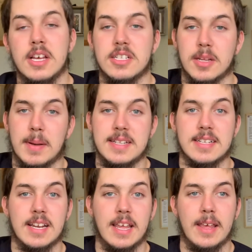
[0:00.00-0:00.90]
So
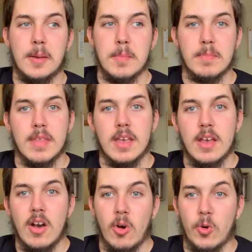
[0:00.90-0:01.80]
basically
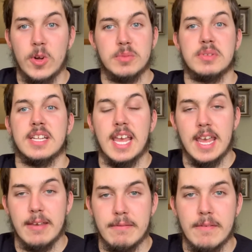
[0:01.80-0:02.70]
on Christmas
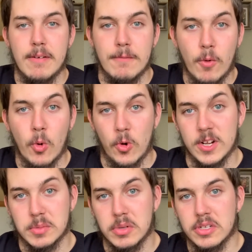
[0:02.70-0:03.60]
Eve, for
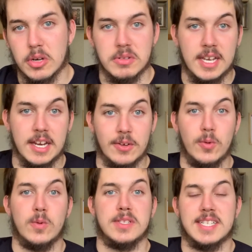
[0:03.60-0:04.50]
Christmas, I was getting a
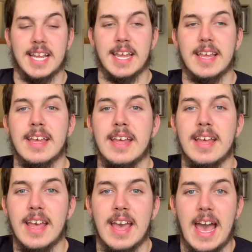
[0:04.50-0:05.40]
corn snake.
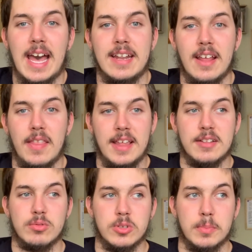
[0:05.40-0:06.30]
And
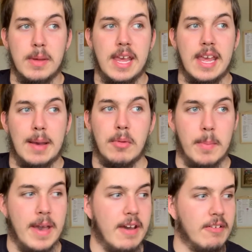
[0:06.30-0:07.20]
this was me and my
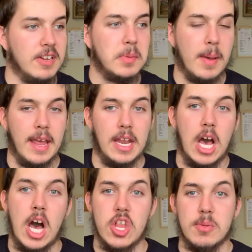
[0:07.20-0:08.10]
parents being
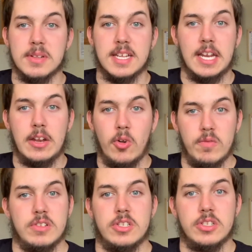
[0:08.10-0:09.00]
100%
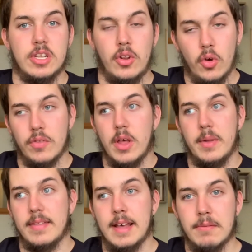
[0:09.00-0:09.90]
novices and not
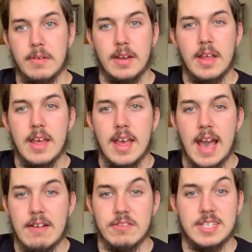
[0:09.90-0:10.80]
knowing nothing,
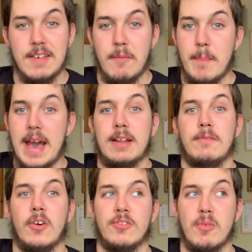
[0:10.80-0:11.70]
and receiving bad
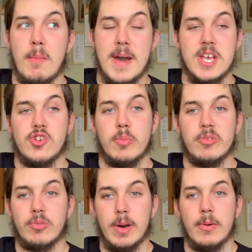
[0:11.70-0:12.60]
advice from a pet shop
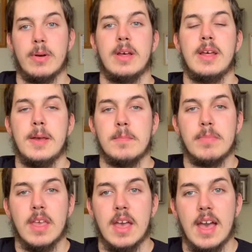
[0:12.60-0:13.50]
as well.
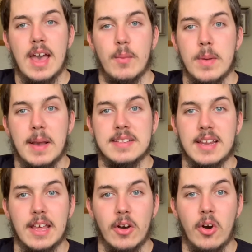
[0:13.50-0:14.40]
And we basically
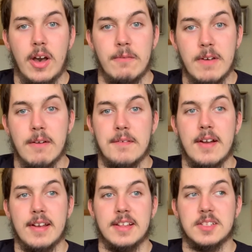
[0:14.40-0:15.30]
got a very,
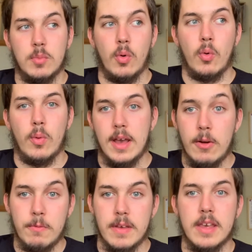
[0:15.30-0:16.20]
very small,
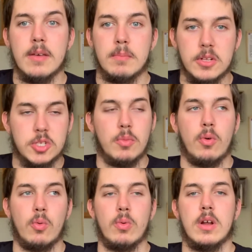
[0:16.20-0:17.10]
healthy, but
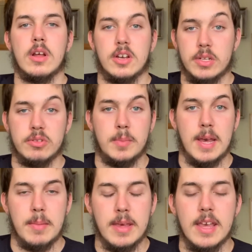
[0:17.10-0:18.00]
small, because it was a
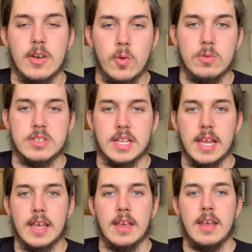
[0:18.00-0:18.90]
baby, corn snake.